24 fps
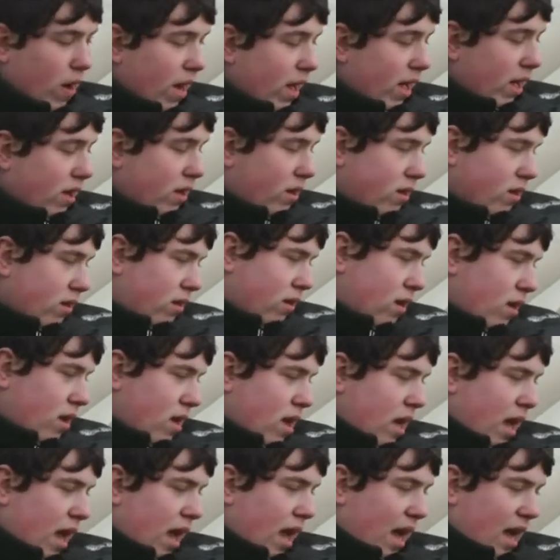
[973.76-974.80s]
Well,
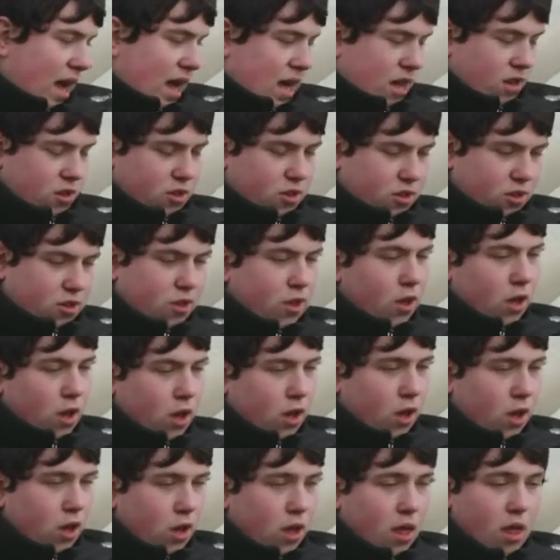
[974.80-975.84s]
as you
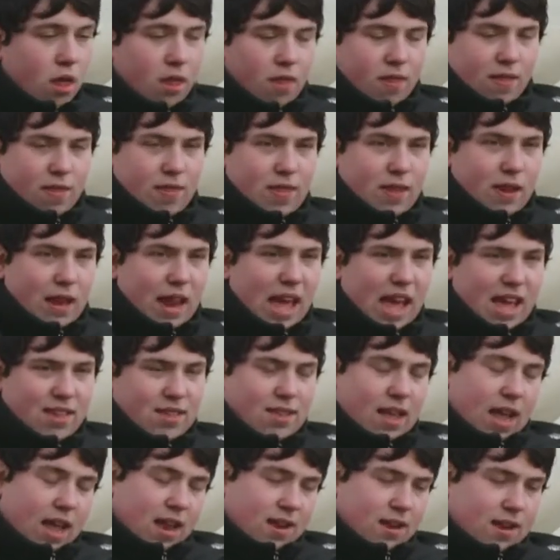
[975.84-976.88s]
saw, the
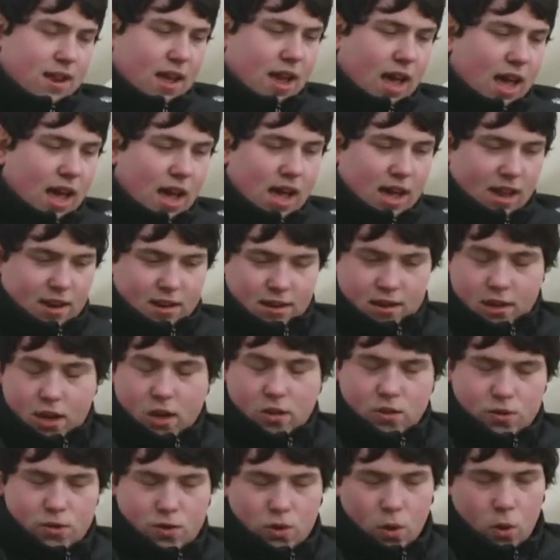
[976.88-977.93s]
last tent I had
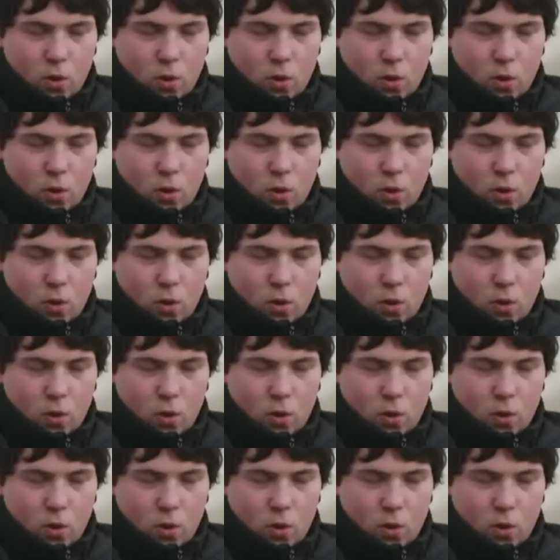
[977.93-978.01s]
got